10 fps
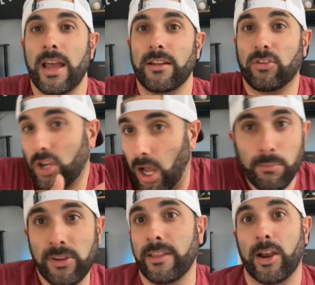to come
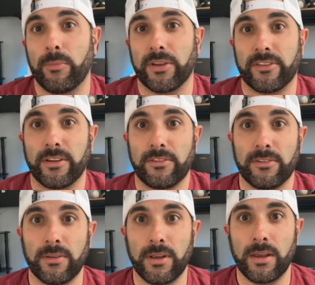to their business.
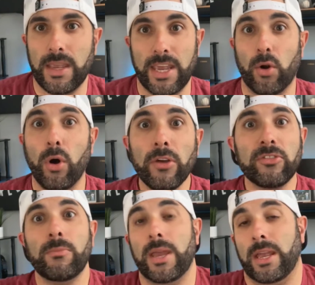It
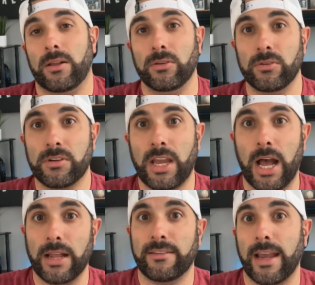also may include
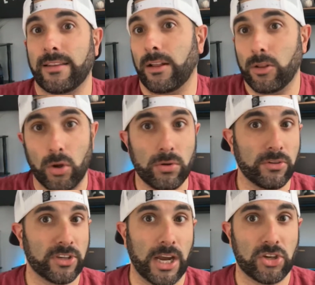contacting local
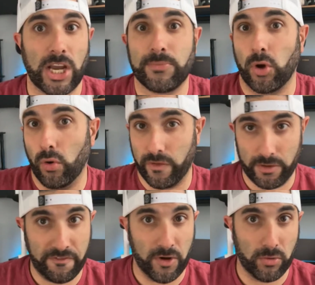sign shops over the
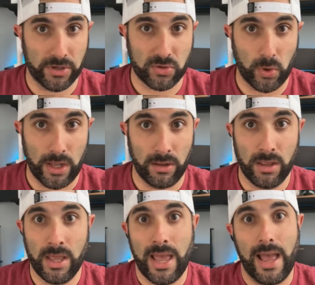phone as well
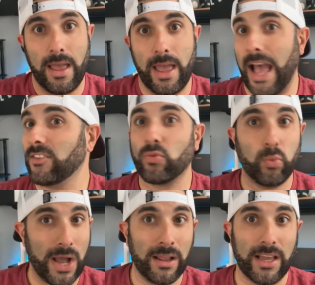
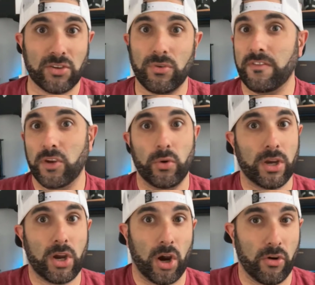as reviewing
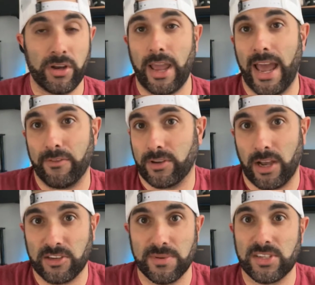current
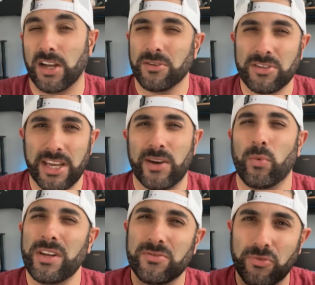advertisements to understand
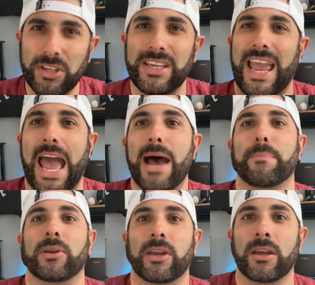what is really
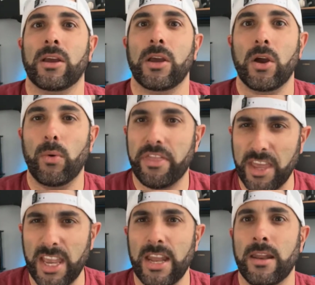happening
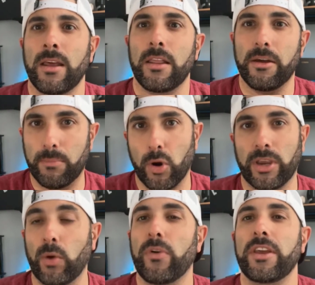within the
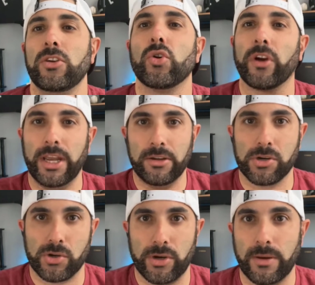market, within your
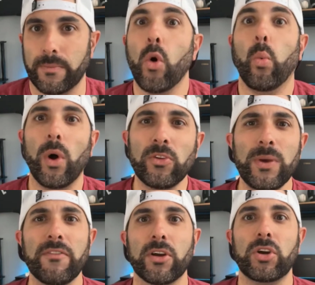industry. Once we
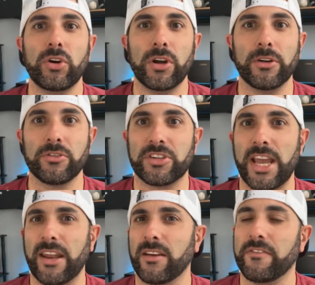have a good
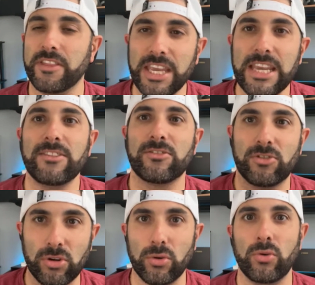understanding of these
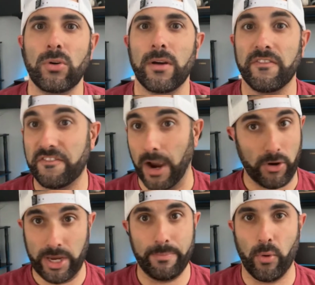two
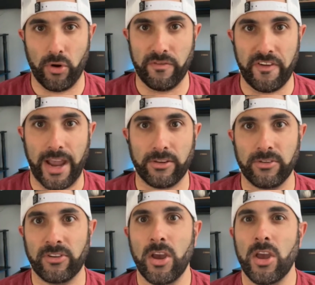very important
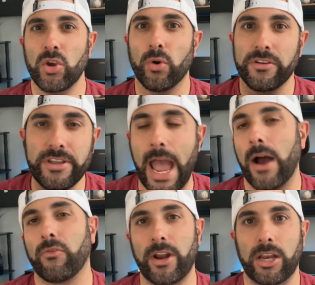factors, you are
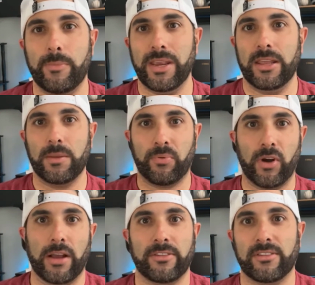now ready to begin the
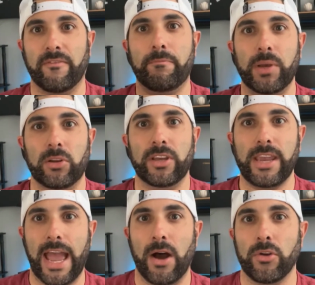process of building
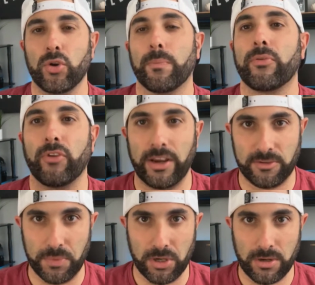out your price
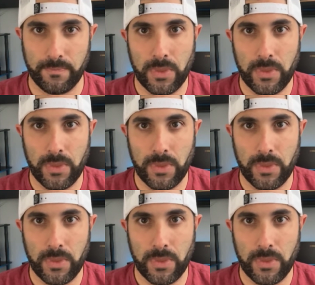book.